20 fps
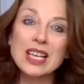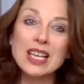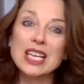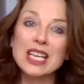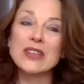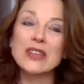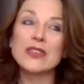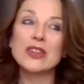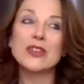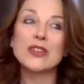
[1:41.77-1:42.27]
And
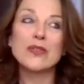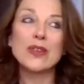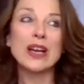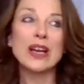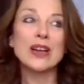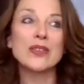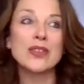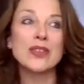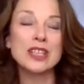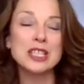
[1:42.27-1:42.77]
have you
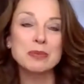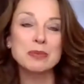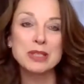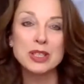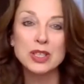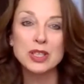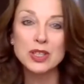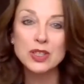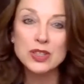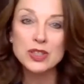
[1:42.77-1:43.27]
found that there's been a
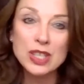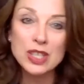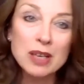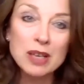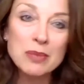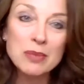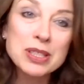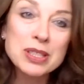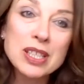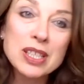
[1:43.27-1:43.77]
huge
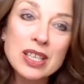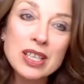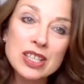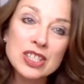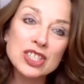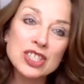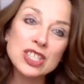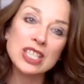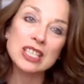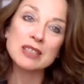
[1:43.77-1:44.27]

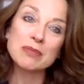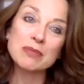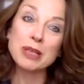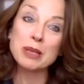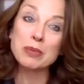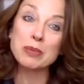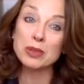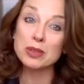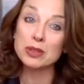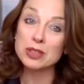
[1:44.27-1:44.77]
upsurge in
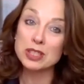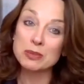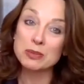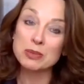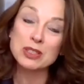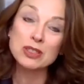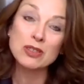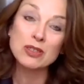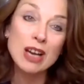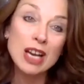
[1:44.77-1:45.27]
people
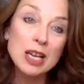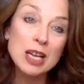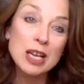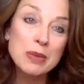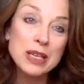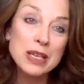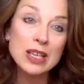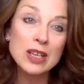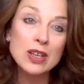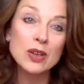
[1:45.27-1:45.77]

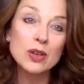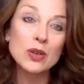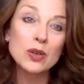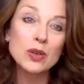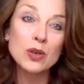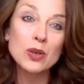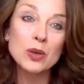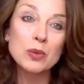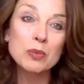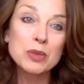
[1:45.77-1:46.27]
subscribing
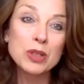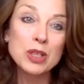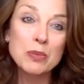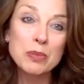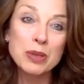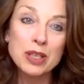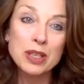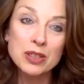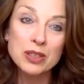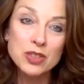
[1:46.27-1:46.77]
or
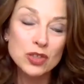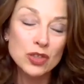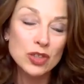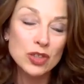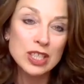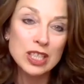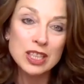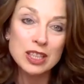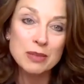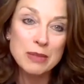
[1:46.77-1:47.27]

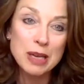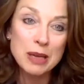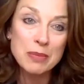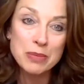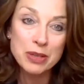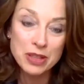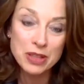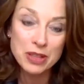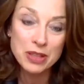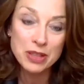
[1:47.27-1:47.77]
joining
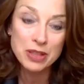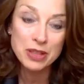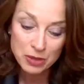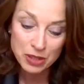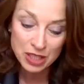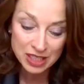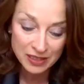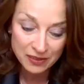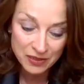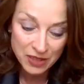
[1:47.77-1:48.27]
the
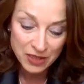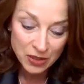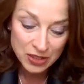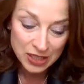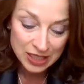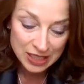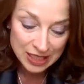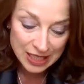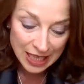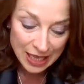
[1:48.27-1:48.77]
community? I've
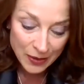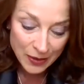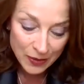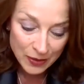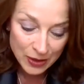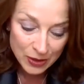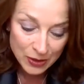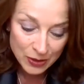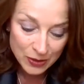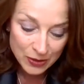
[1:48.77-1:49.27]
noticed now
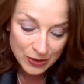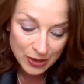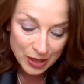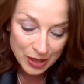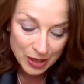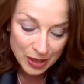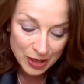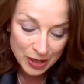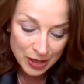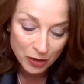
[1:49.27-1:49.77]
that
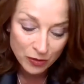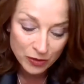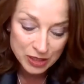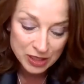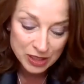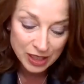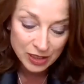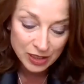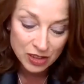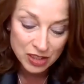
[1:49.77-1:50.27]
your
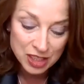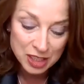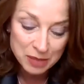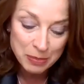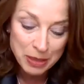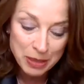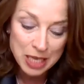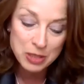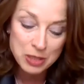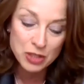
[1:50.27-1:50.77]
Psychologist
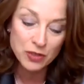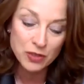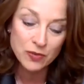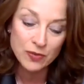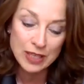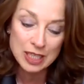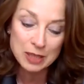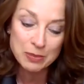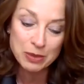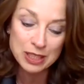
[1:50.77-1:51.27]
page on
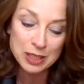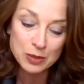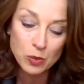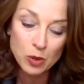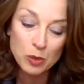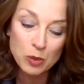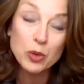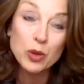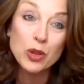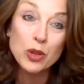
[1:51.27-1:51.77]
Facebook is
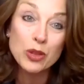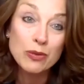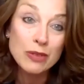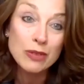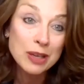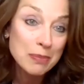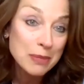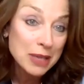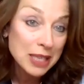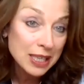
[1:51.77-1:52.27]

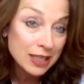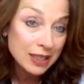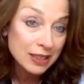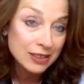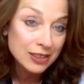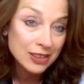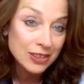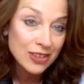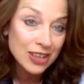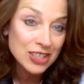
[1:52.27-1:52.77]
1.3 million.
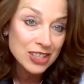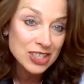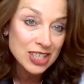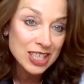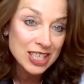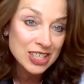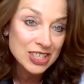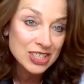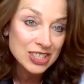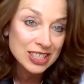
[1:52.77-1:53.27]

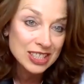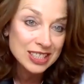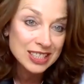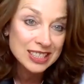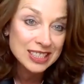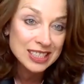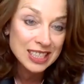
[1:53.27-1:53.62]
Congratulations.